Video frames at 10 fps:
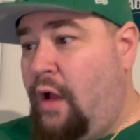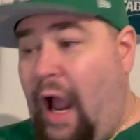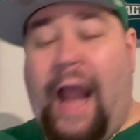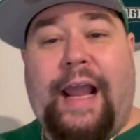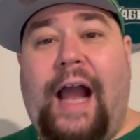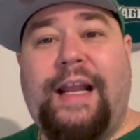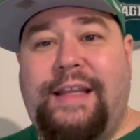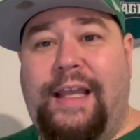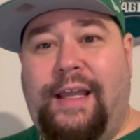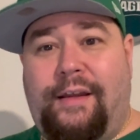I kind of
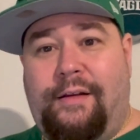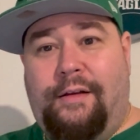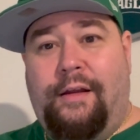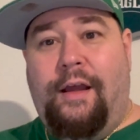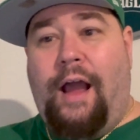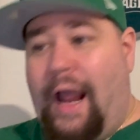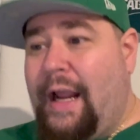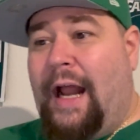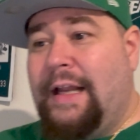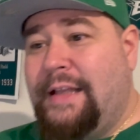dig it.
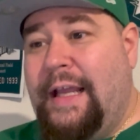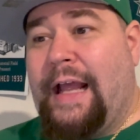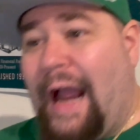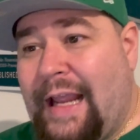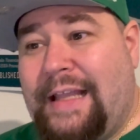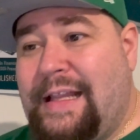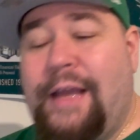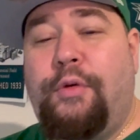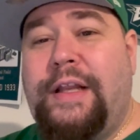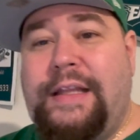I
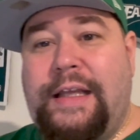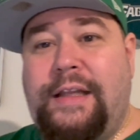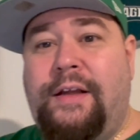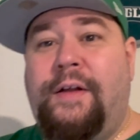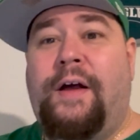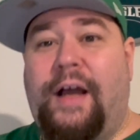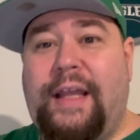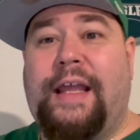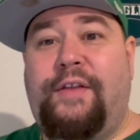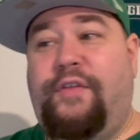dig what he did
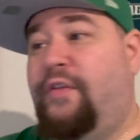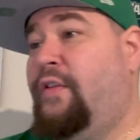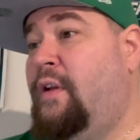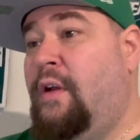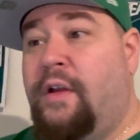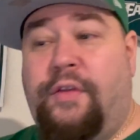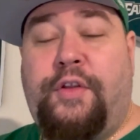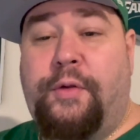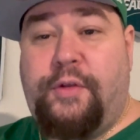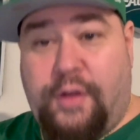against
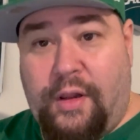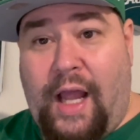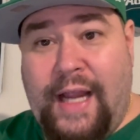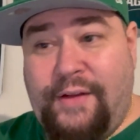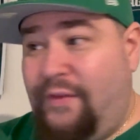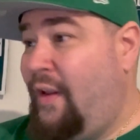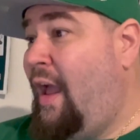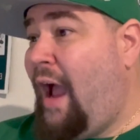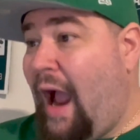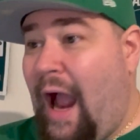the Lions.
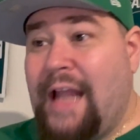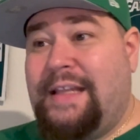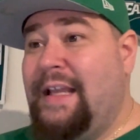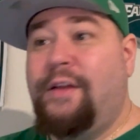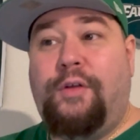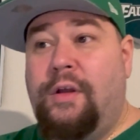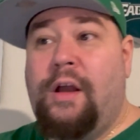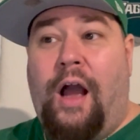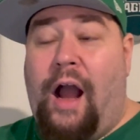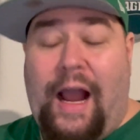I dig
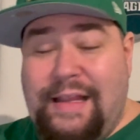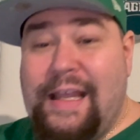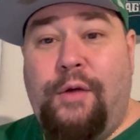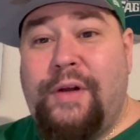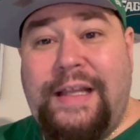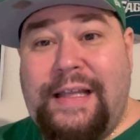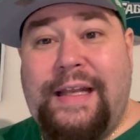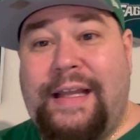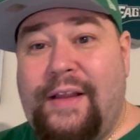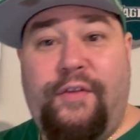what he did
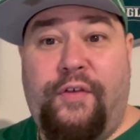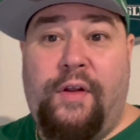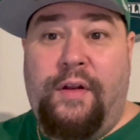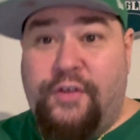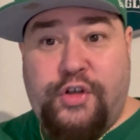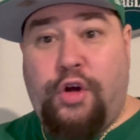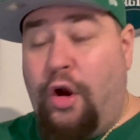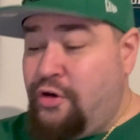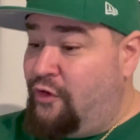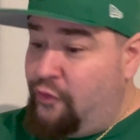against the
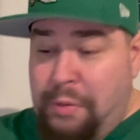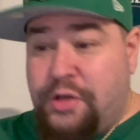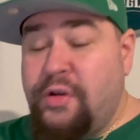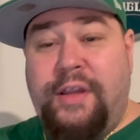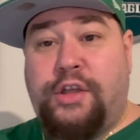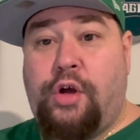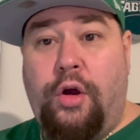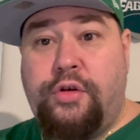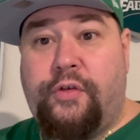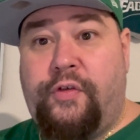Chargers, especially the
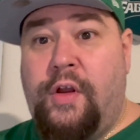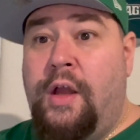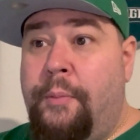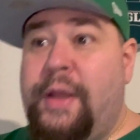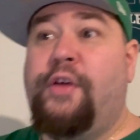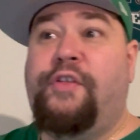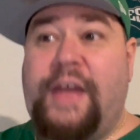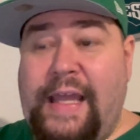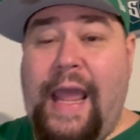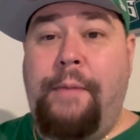Chargers. Because he
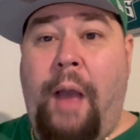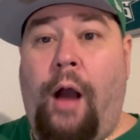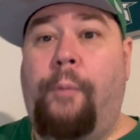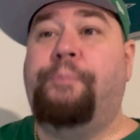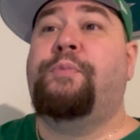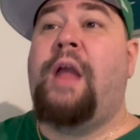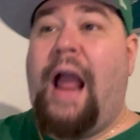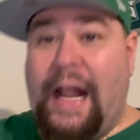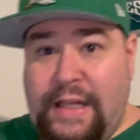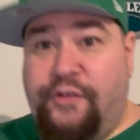came out.
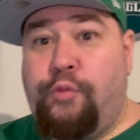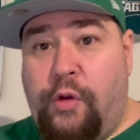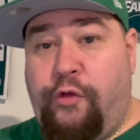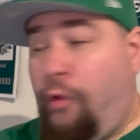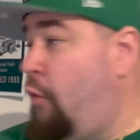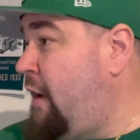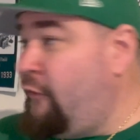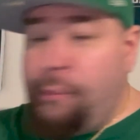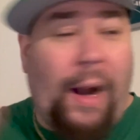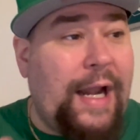And he was throwing.
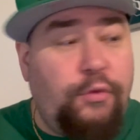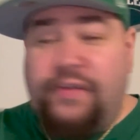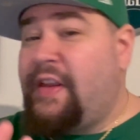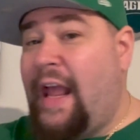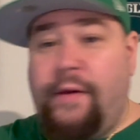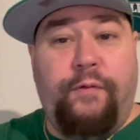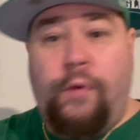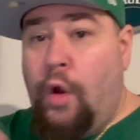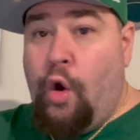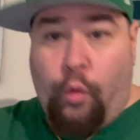Everybody was getting
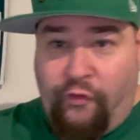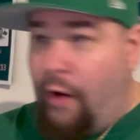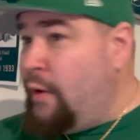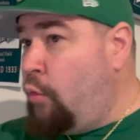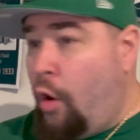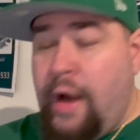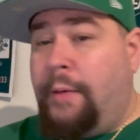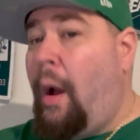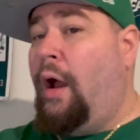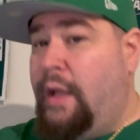very worried
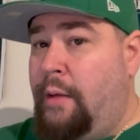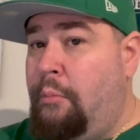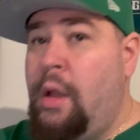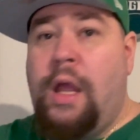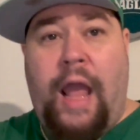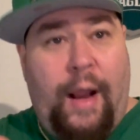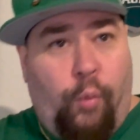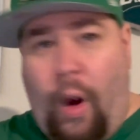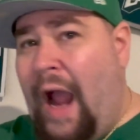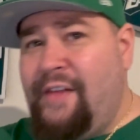about him. And
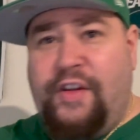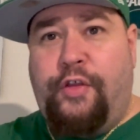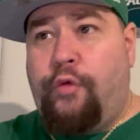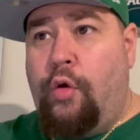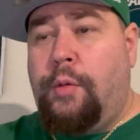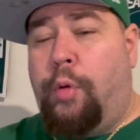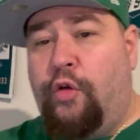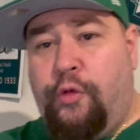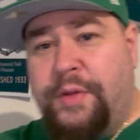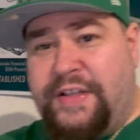why is he throwing the ball
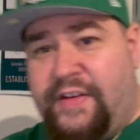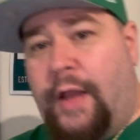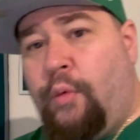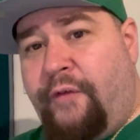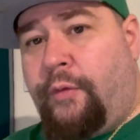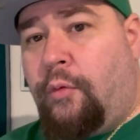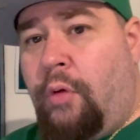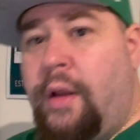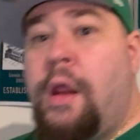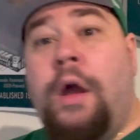so much? He's getting away from the
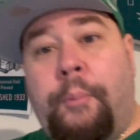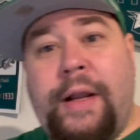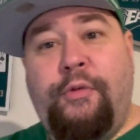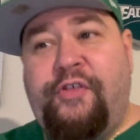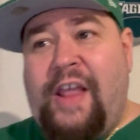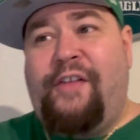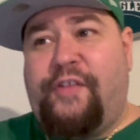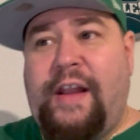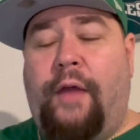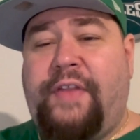run. But he was
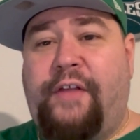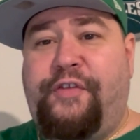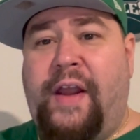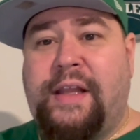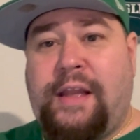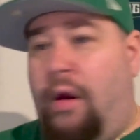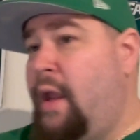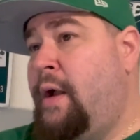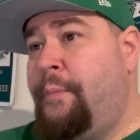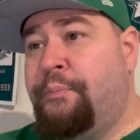testing out that
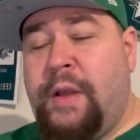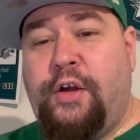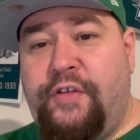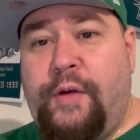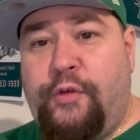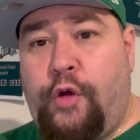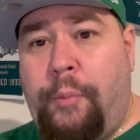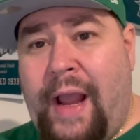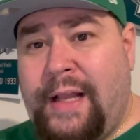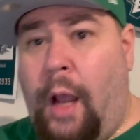secondary because they were so
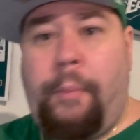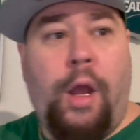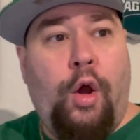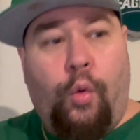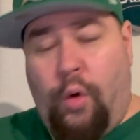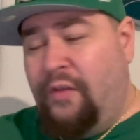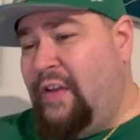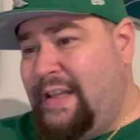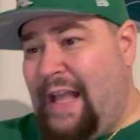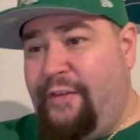banged up. Once
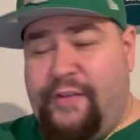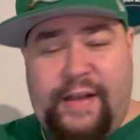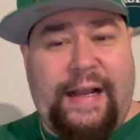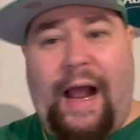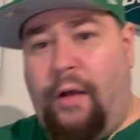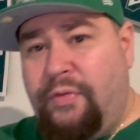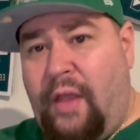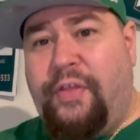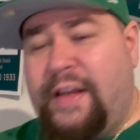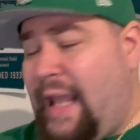he tested it out,
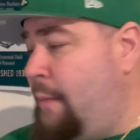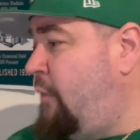nothing came